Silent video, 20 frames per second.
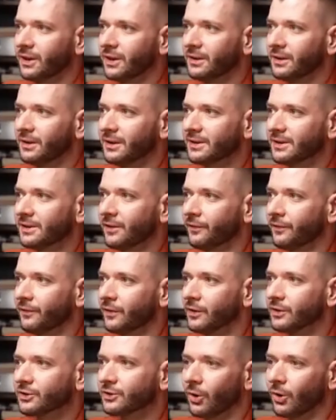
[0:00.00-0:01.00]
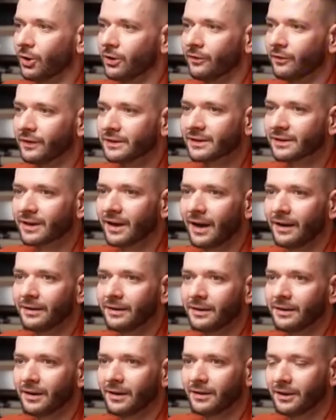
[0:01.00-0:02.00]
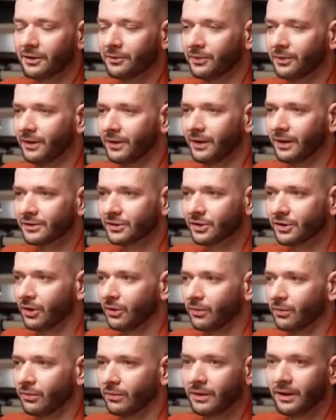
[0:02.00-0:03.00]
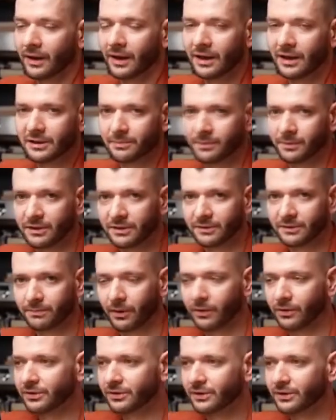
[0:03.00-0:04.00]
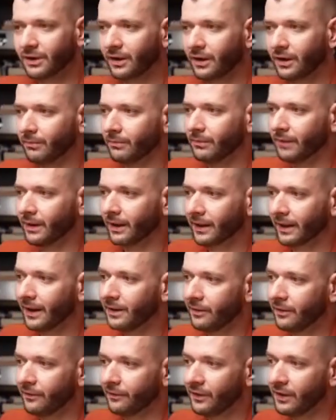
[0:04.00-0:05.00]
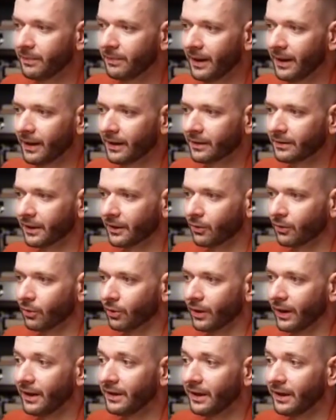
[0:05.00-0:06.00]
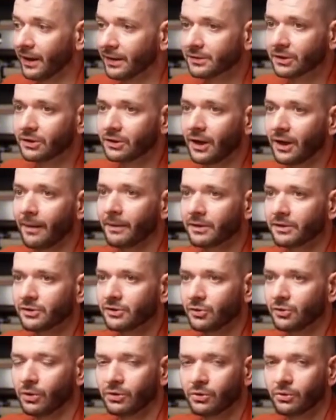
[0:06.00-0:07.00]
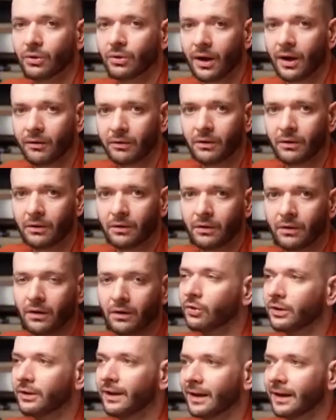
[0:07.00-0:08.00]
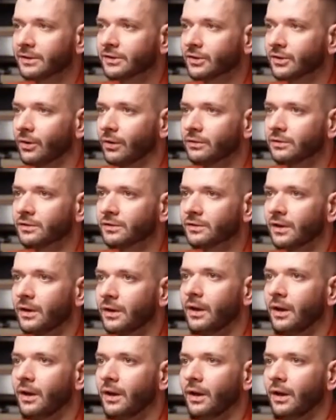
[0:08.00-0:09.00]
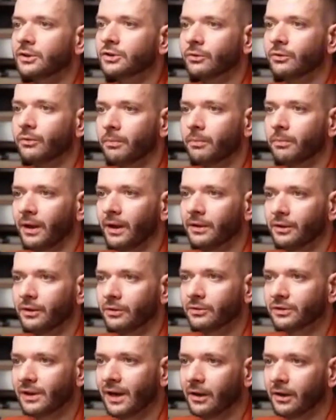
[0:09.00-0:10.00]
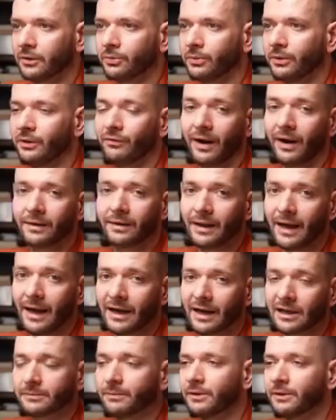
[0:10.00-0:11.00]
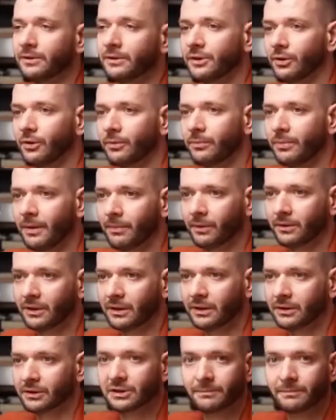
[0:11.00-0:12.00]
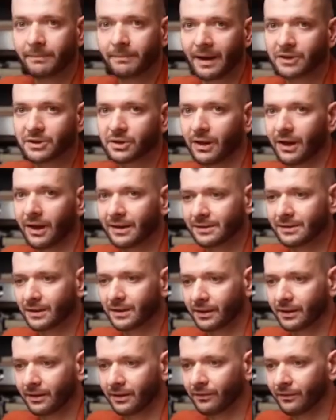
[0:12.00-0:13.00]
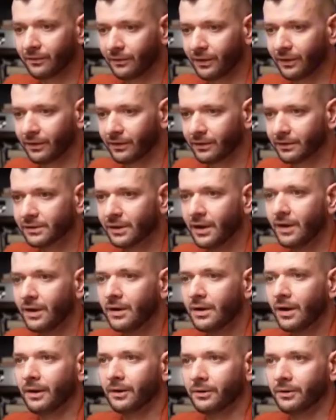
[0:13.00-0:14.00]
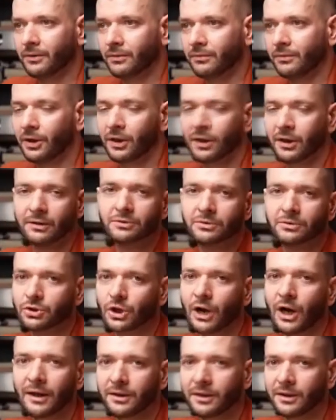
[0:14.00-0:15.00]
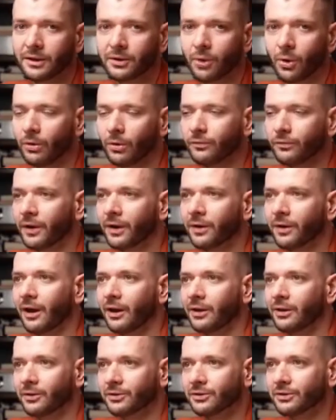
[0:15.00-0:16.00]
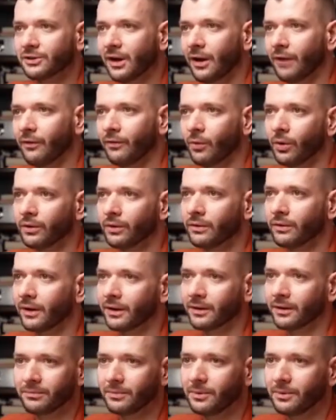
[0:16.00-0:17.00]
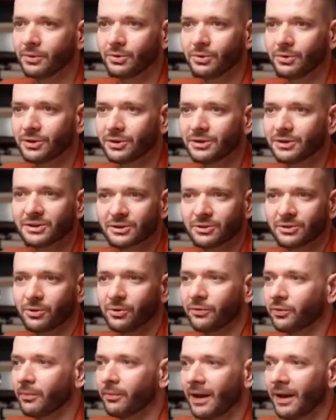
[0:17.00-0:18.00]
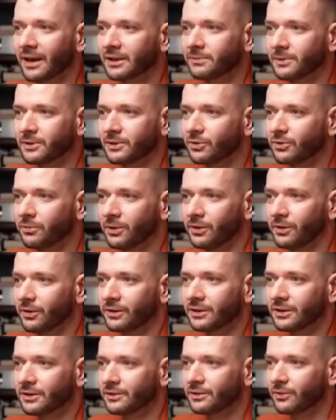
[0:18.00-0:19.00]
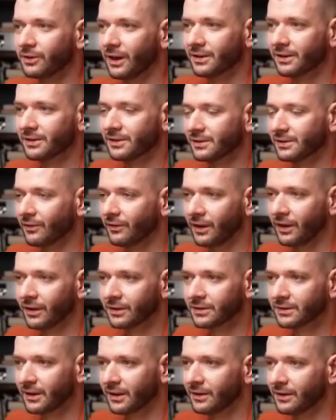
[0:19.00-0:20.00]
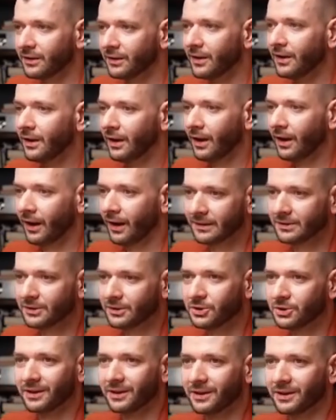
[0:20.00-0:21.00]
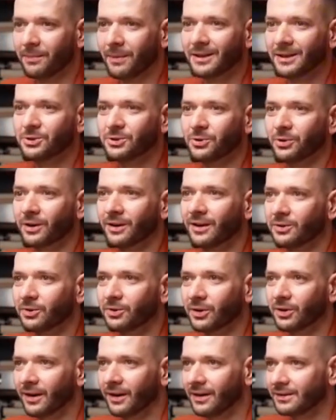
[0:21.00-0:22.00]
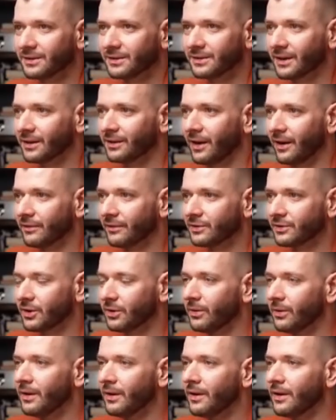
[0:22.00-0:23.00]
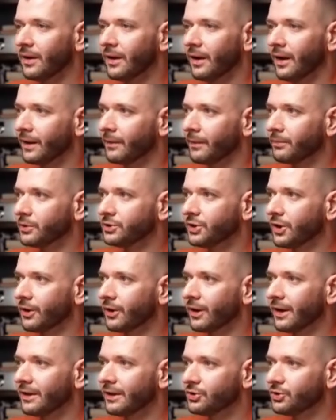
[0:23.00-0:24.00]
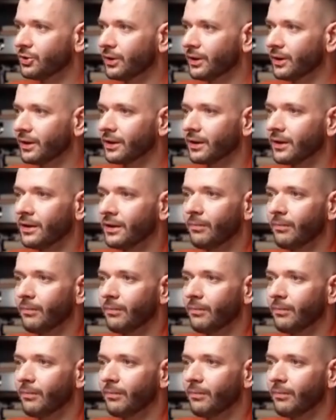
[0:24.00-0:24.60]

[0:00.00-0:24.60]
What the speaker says: And this is the first call of its kind that we did. So yeah, guys, please post like any feedback, or any other topics you want to cover on the next calls. So we plan those out. We invite experts, people that are specializing in different fields. You can try it and go and figure it out yourself, or you can just learn from experts who've been doing this for dozens of years. And that's usually the best shortcut to get anything in life. So yeah, appreciate you guys joining.